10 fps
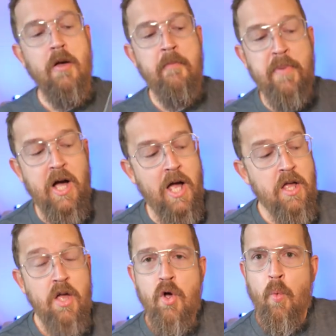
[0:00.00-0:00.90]

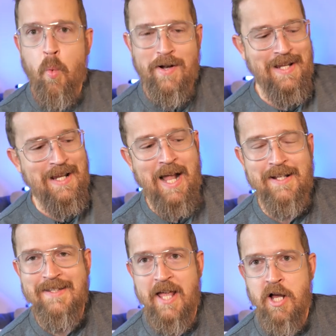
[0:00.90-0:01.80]
But once I got
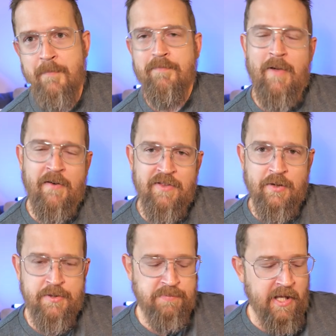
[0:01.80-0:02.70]
it set up,
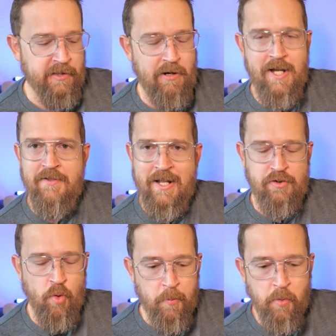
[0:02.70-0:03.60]
everything was playing right, and
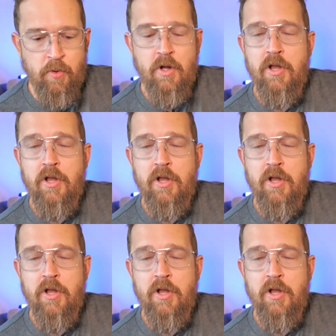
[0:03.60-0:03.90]
that's normal